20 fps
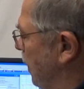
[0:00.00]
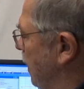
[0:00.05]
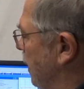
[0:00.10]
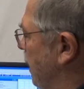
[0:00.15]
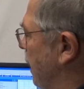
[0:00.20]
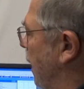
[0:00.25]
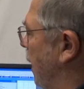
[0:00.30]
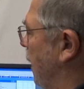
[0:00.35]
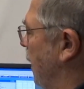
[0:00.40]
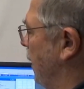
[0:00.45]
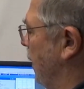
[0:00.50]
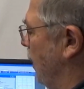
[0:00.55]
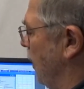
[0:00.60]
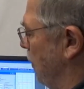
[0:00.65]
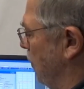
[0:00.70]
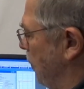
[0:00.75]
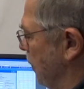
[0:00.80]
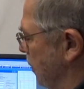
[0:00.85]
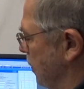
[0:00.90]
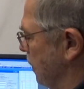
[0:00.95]
put it down here
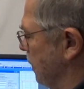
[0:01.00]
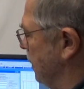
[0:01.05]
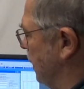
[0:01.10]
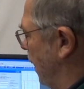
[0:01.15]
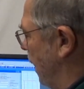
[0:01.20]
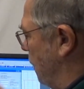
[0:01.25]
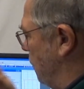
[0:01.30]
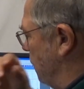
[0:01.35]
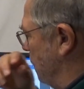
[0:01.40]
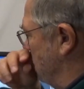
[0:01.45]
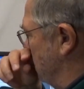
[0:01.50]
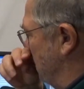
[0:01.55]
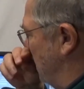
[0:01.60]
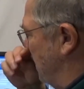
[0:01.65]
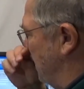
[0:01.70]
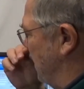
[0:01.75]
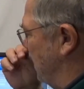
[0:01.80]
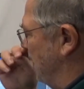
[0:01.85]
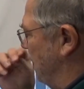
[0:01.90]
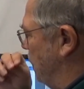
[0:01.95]
and put your samples
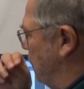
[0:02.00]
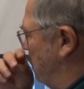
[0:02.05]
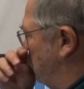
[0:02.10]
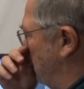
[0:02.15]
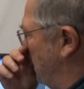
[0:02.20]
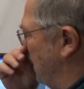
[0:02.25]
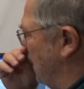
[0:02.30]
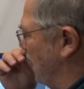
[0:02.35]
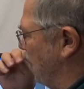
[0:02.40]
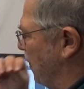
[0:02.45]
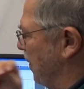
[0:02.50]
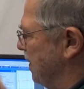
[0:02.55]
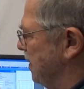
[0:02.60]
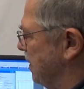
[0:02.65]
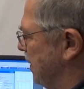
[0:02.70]
in. Depending on what